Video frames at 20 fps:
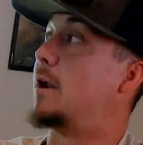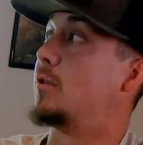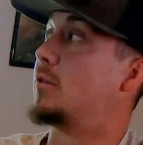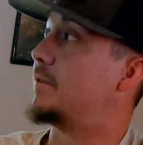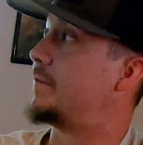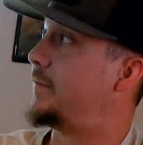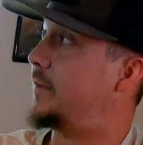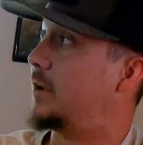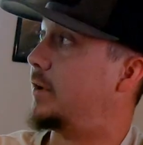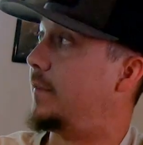on the
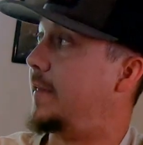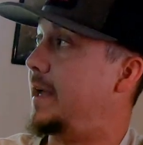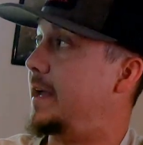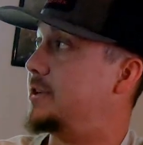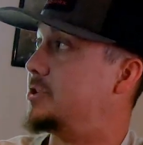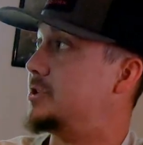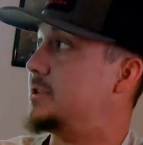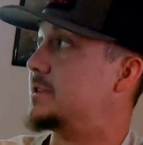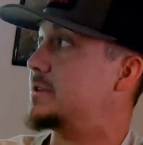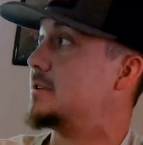field
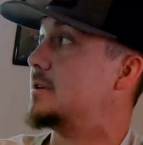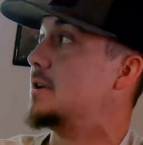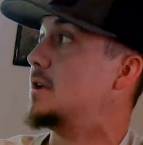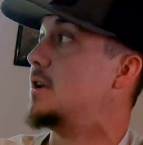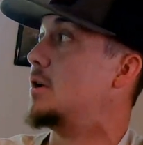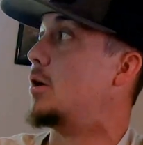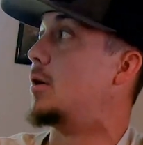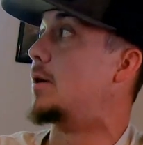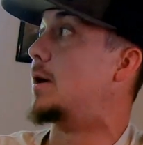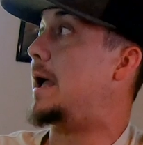edges,
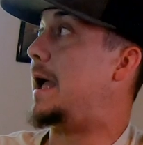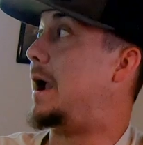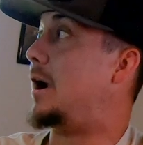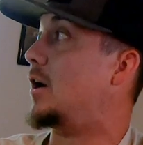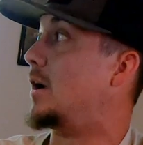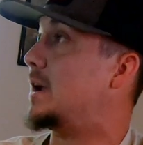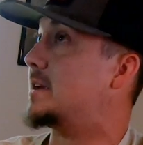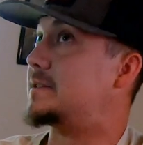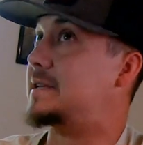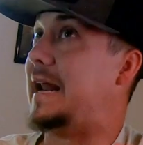
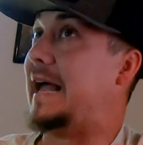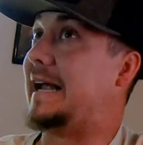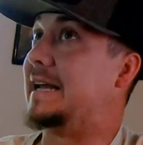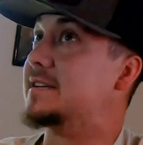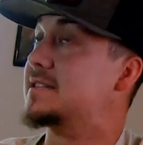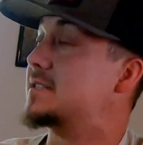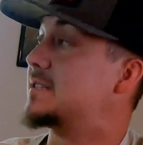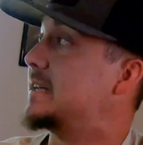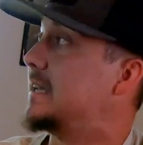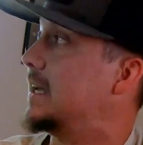areas that I can
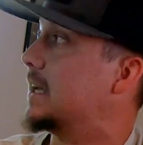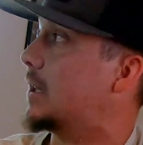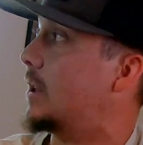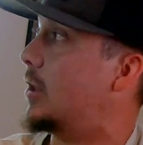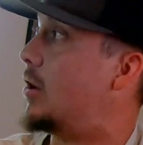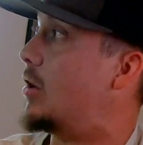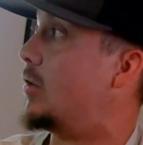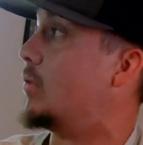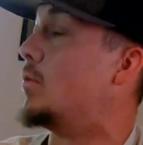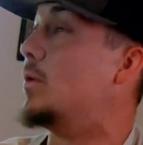see a
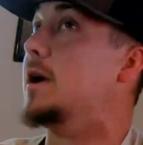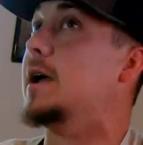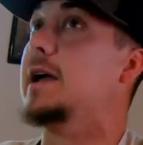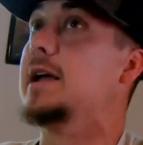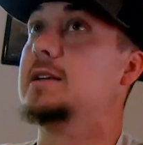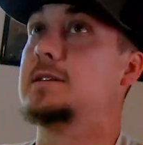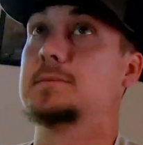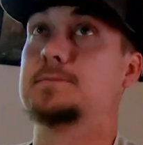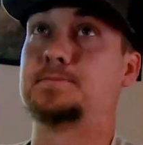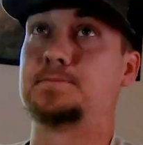long
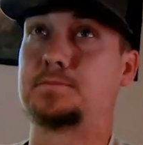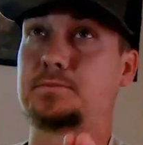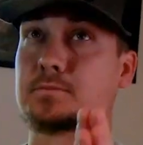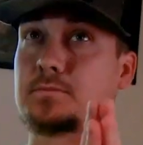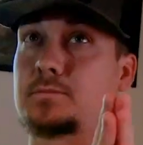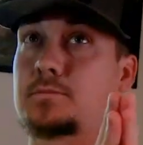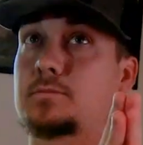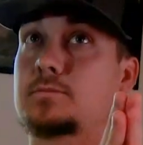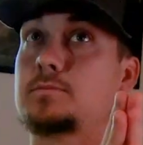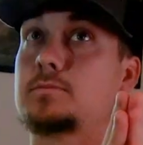ways,
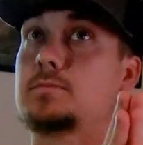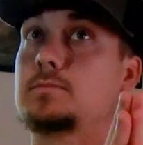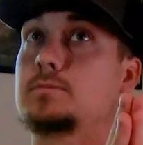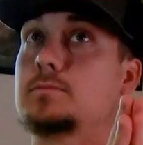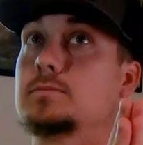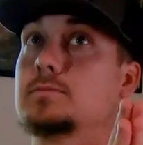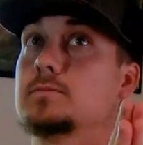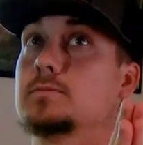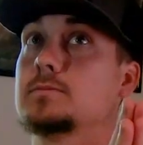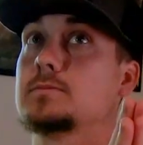
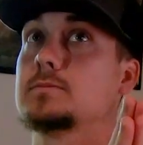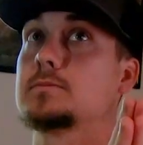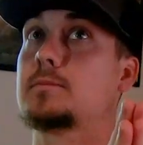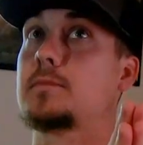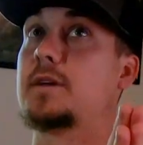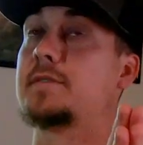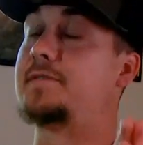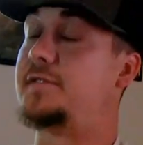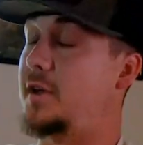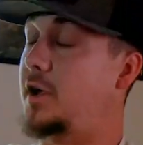
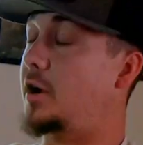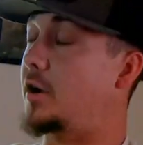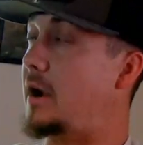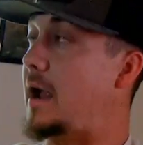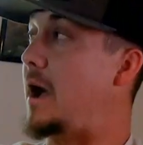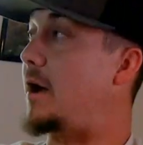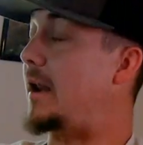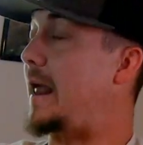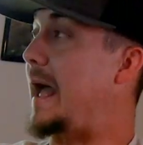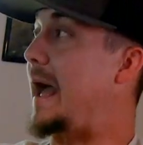figure
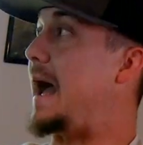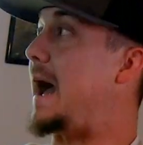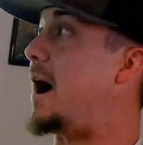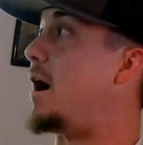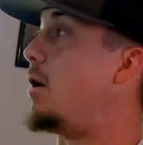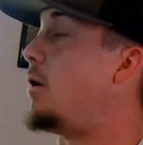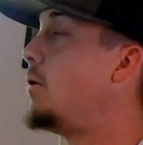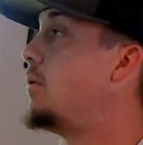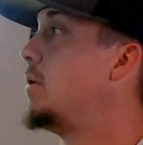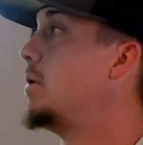out
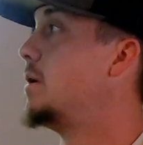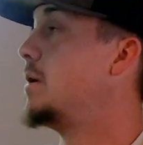how